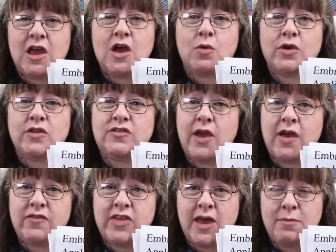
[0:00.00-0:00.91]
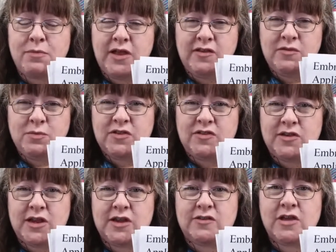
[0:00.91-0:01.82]
Once you have that placement
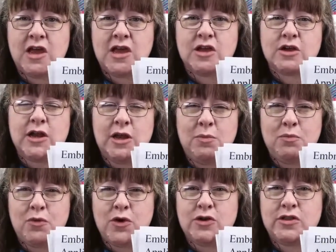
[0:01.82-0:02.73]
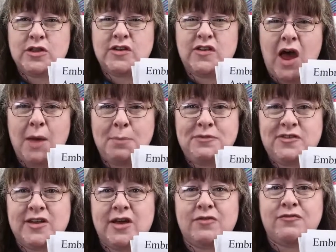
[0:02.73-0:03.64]
stitch, you're going to embroider the top
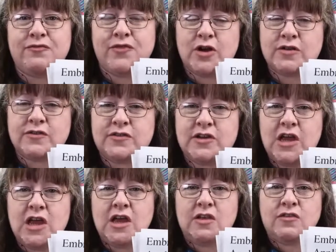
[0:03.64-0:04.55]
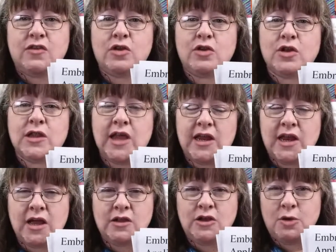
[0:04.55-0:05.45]
stuff first. So you'll lay
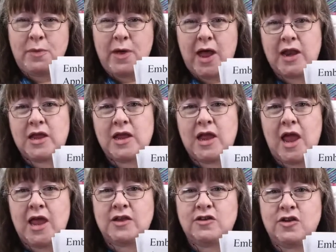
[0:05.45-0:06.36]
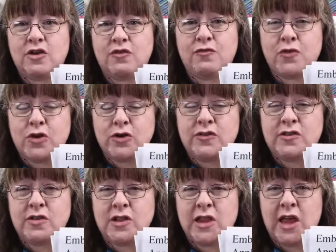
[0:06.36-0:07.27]
down your batting and your first
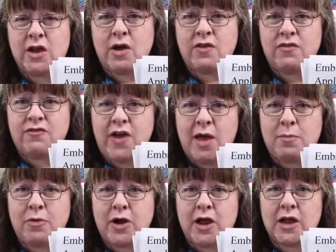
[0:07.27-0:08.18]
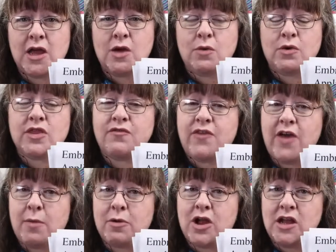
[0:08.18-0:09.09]
layer of fabric with the
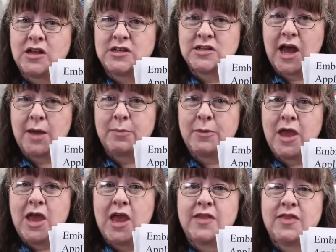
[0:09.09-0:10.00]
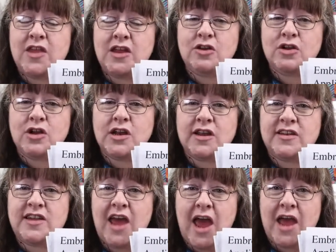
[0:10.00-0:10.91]
fabric on top, and then you're going to
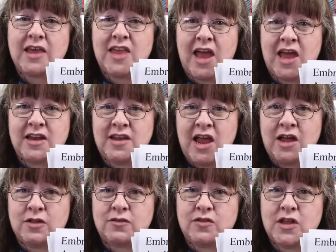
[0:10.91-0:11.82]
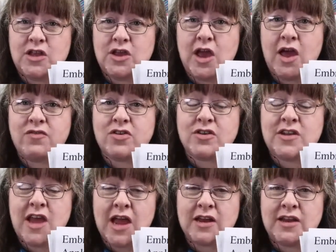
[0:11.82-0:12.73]
tack that down. So then you have your
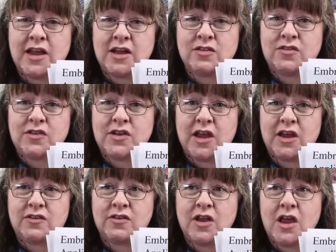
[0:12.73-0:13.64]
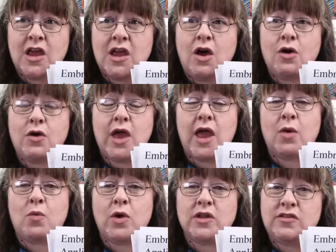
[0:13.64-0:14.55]
tack down stitch. Okay,
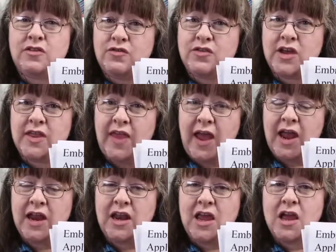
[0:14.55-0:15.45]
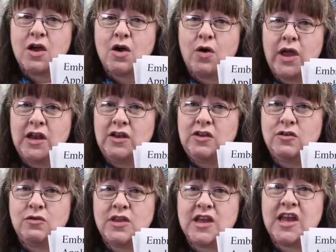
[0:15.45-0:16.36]
once you've done that, go ahead and do
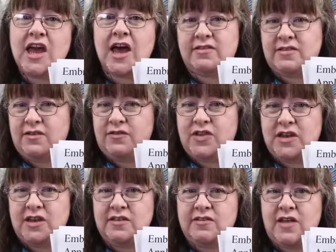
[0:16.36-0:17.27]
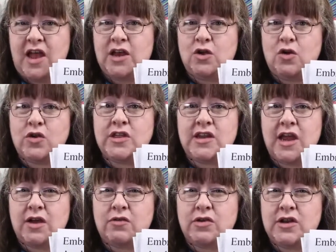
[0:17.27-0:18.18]
the guts of the design or the
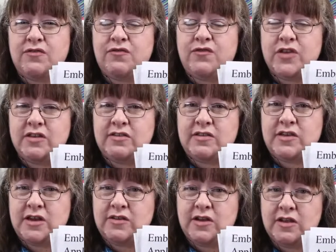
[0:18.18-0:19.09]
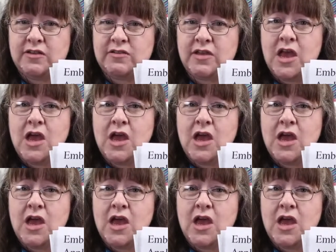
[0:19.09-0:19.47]
decorative fill stitches.